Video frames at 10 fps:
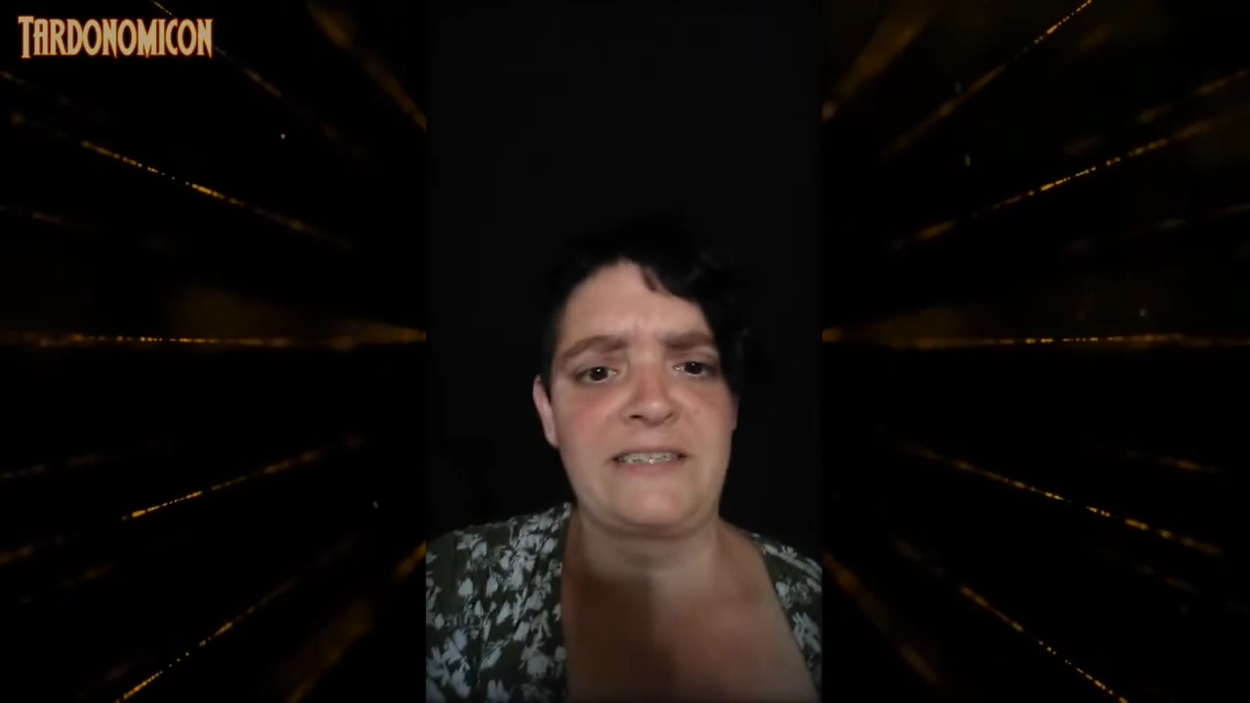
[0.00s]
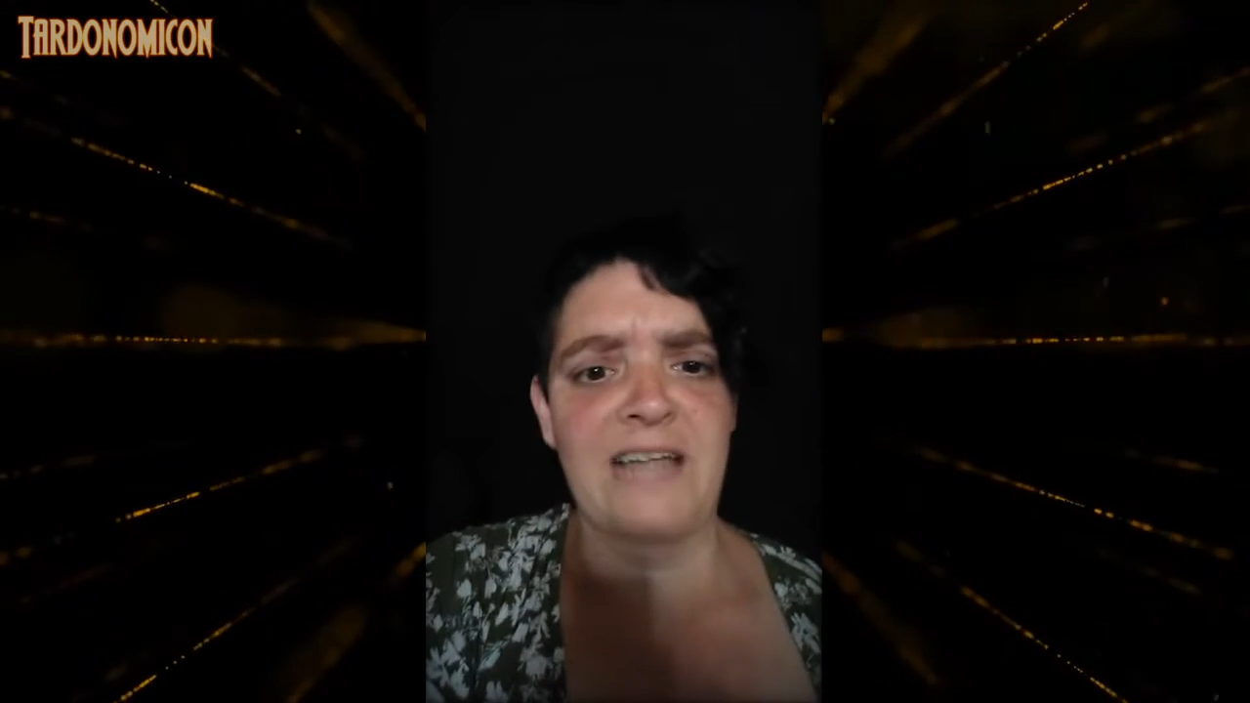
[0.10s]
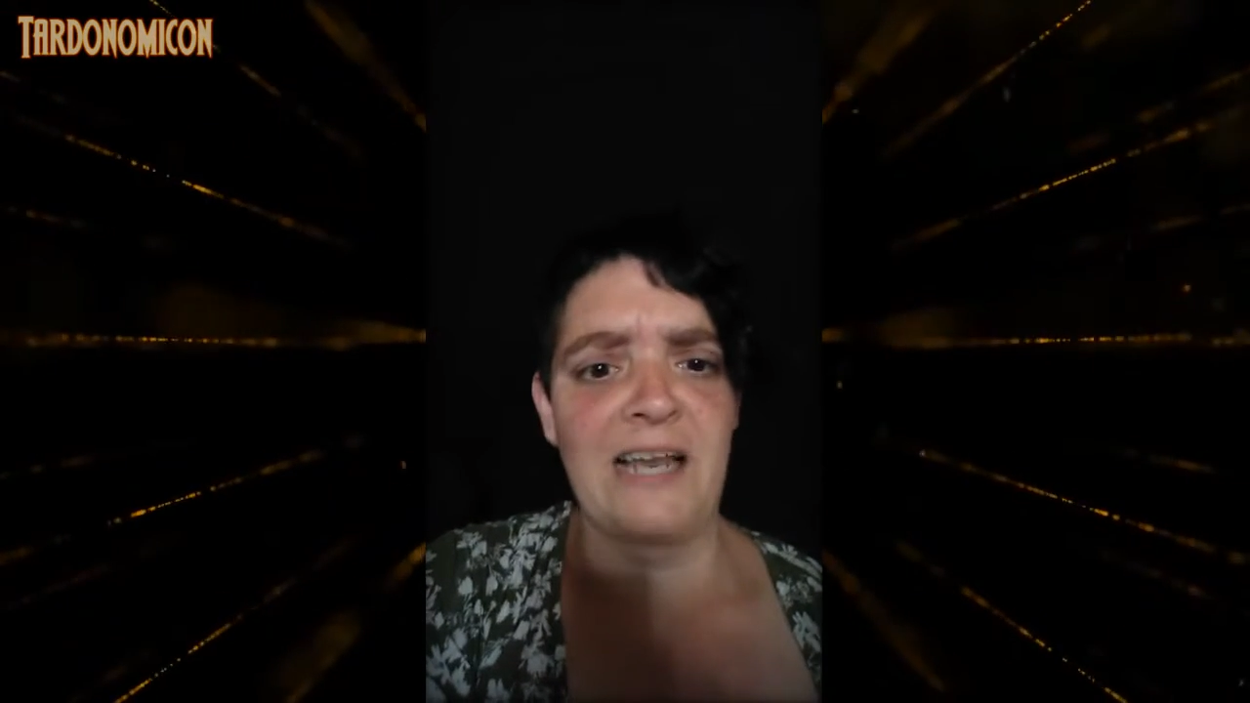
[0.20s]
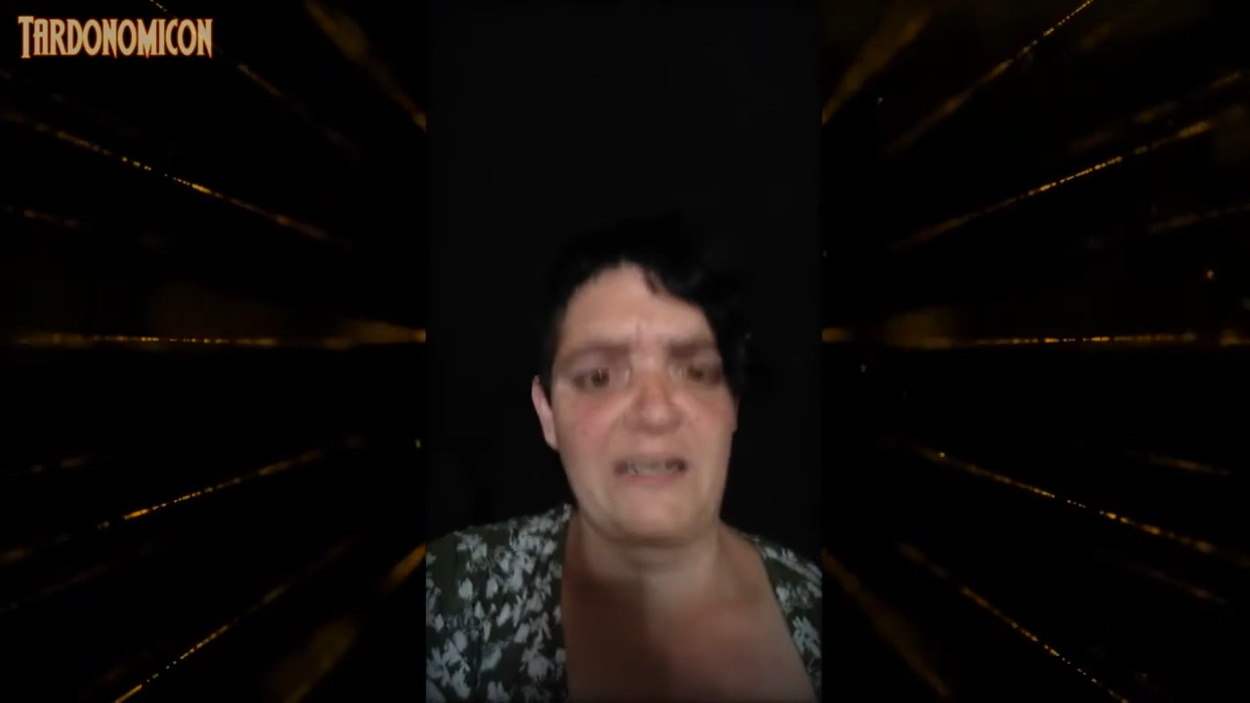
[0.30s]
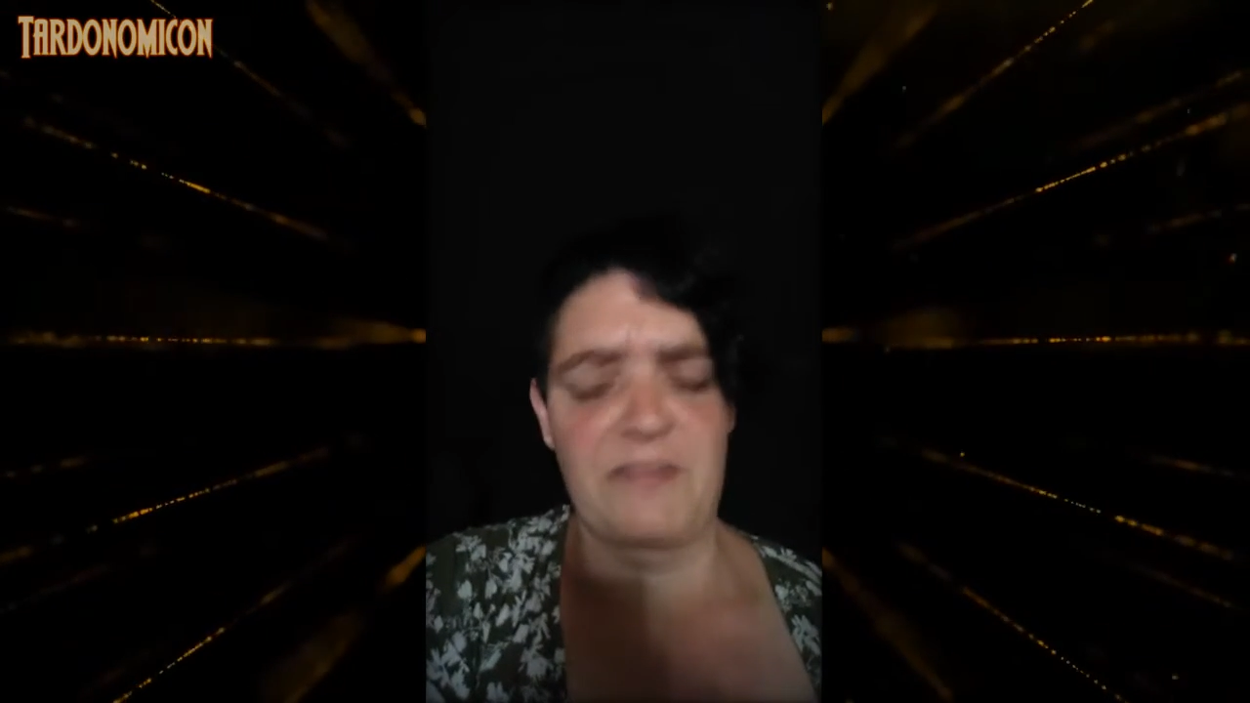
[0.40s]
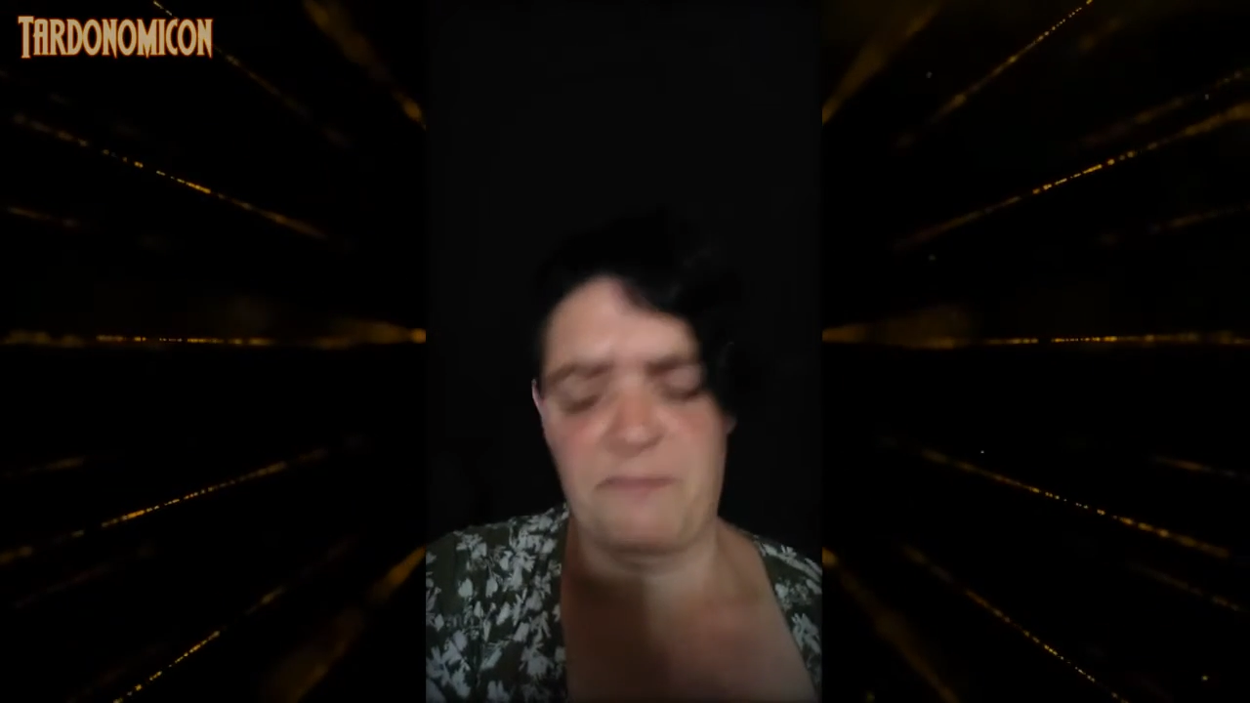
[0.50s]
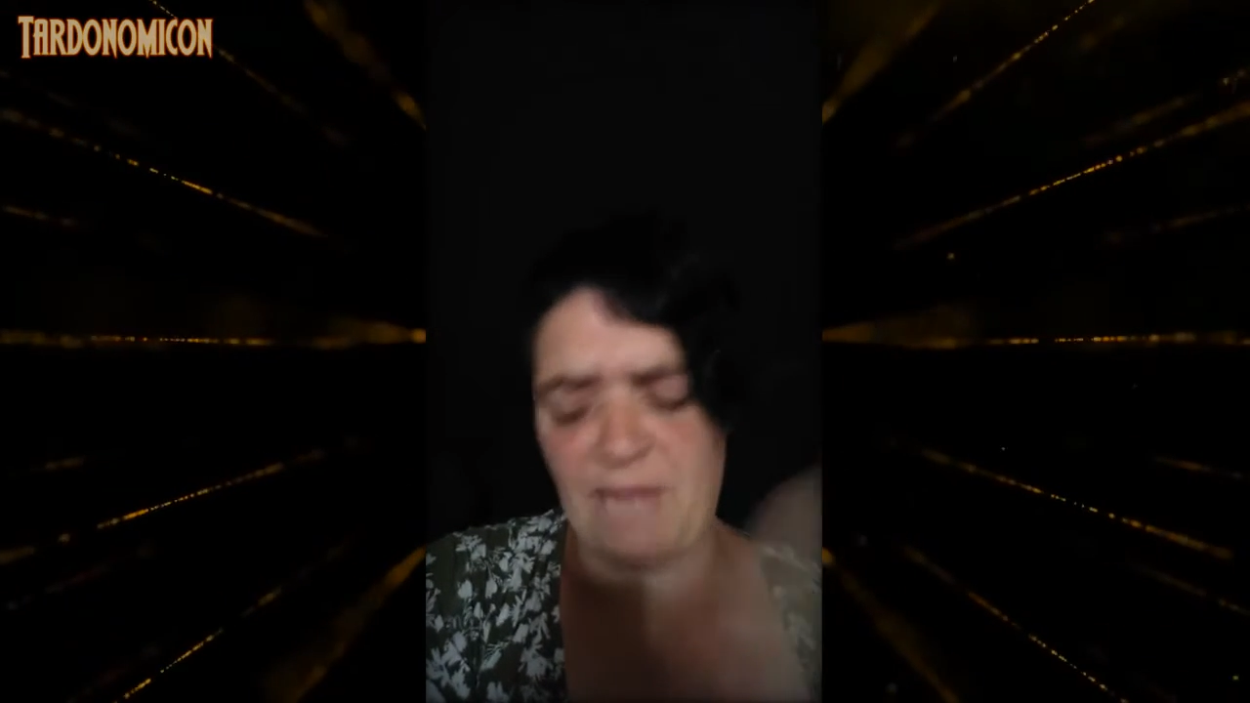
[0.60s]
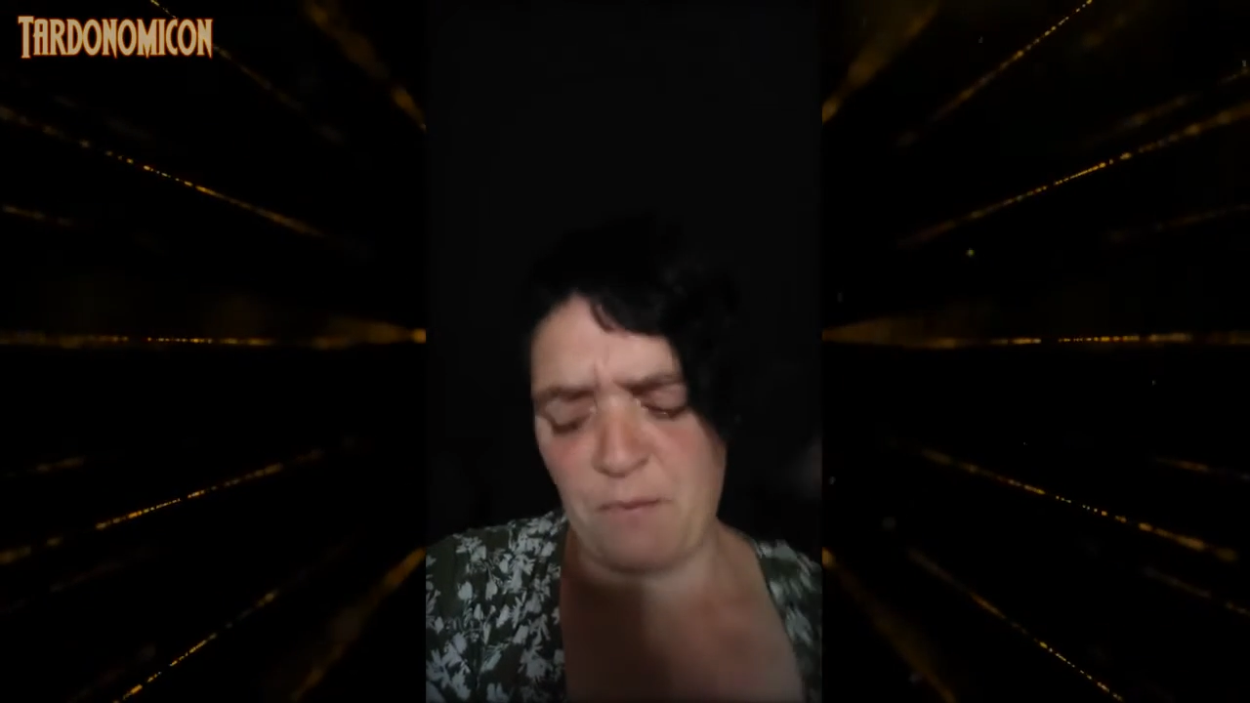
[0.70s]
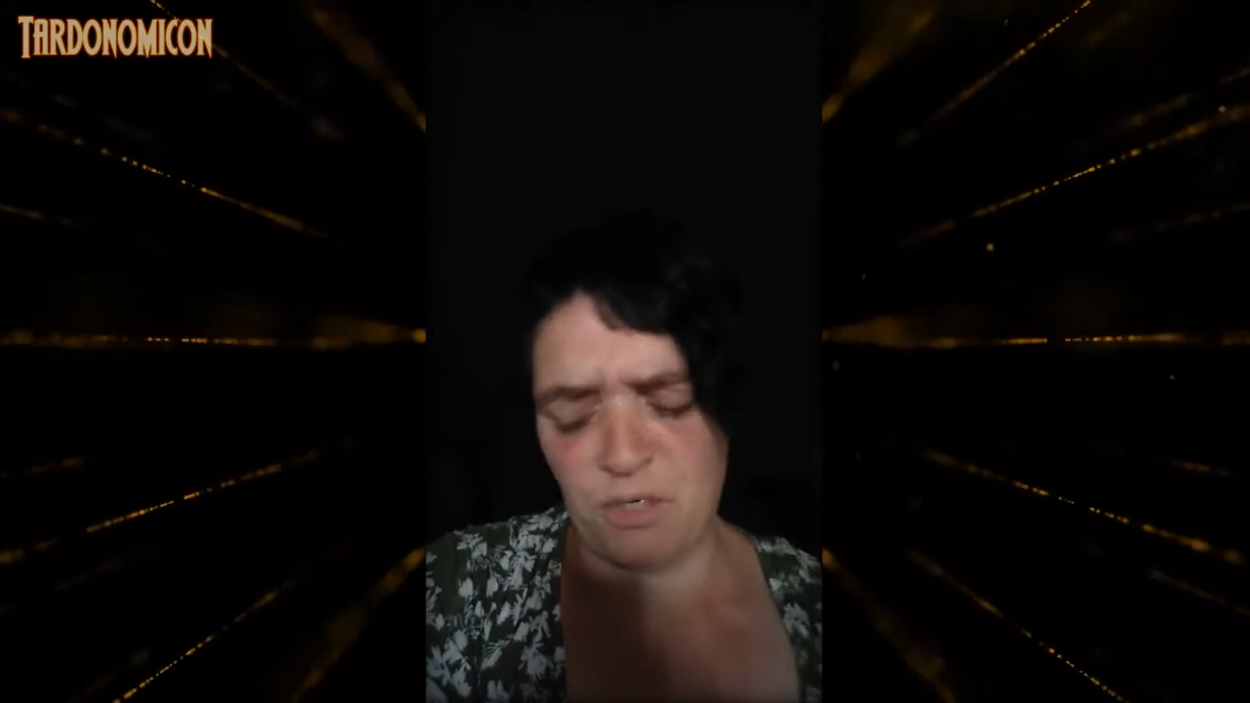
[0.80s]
telling them they